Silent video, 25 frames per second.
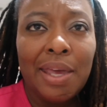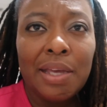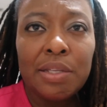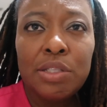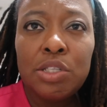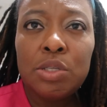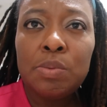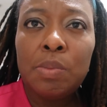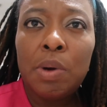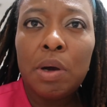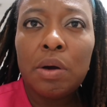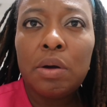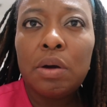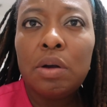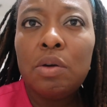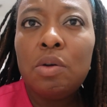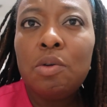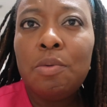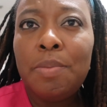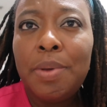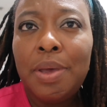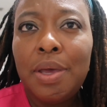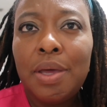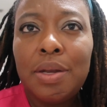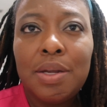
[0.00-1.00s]
and tomorrow
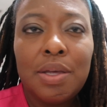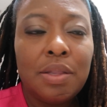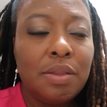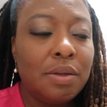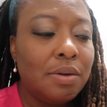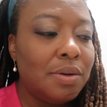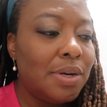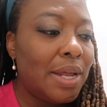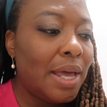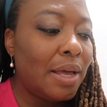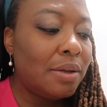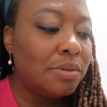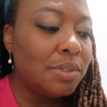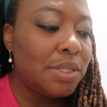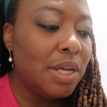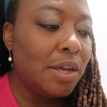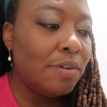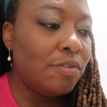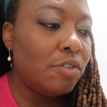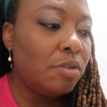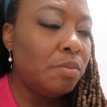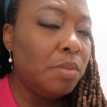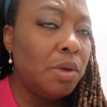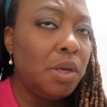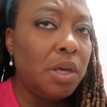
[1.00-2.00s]
will be another down day
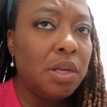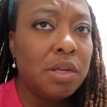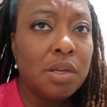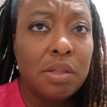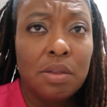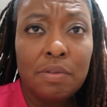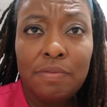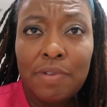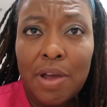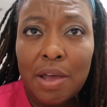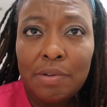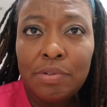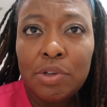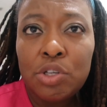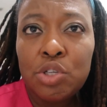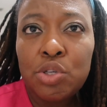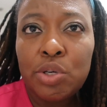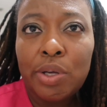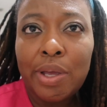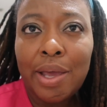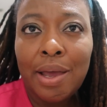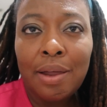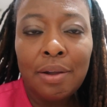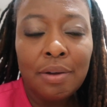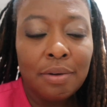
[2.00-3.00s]
for me another
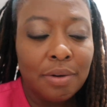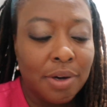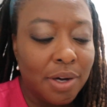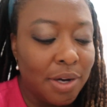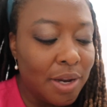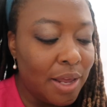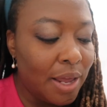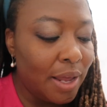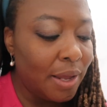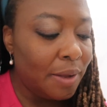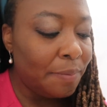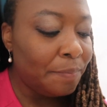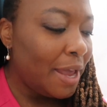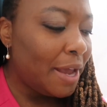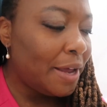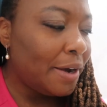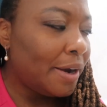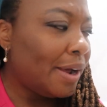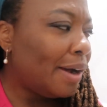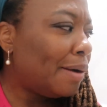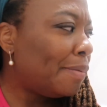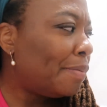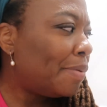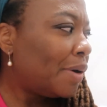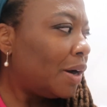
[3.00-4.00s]
500 calorie day and
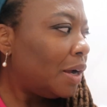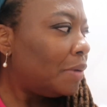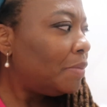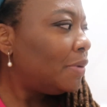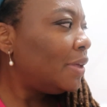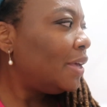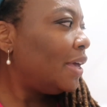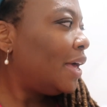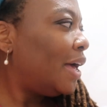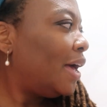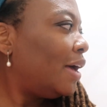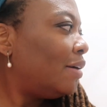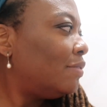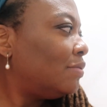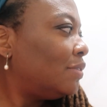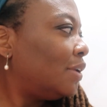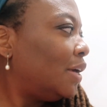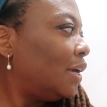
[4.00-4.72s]
i'll probably have